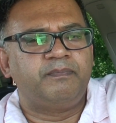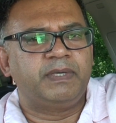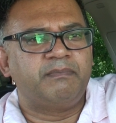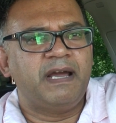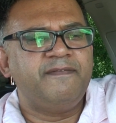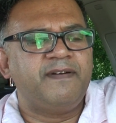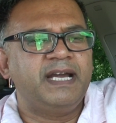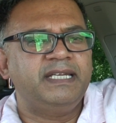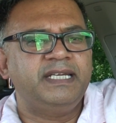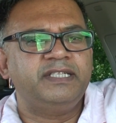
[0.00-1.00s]
But my
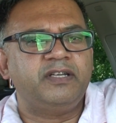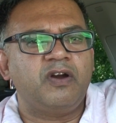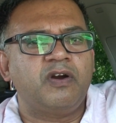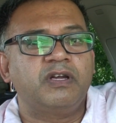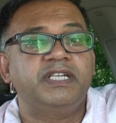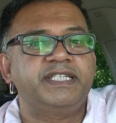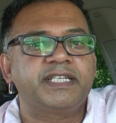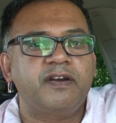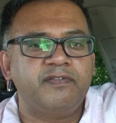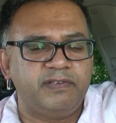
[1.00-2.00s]
findings are
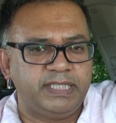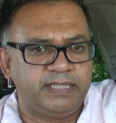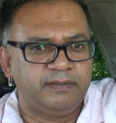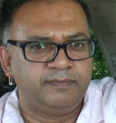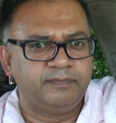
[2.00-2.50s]
discoveries.